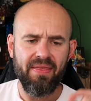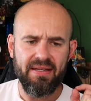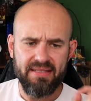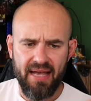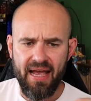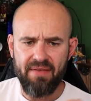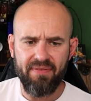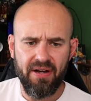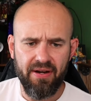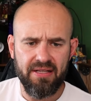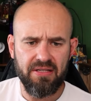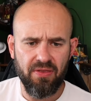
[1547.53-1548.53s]
The Time
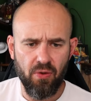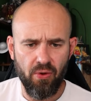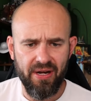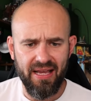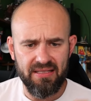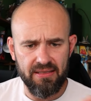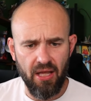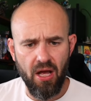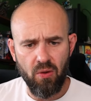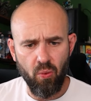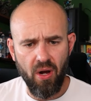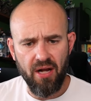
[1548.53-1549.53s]
Variance Authority has
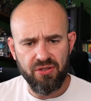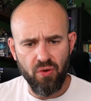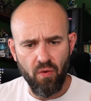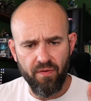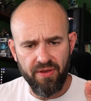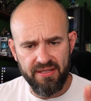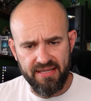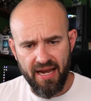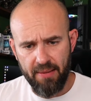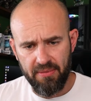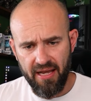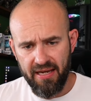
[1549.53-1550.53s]
long washed over the
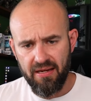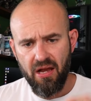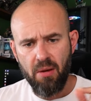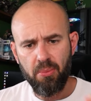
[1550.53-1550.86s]
timeline,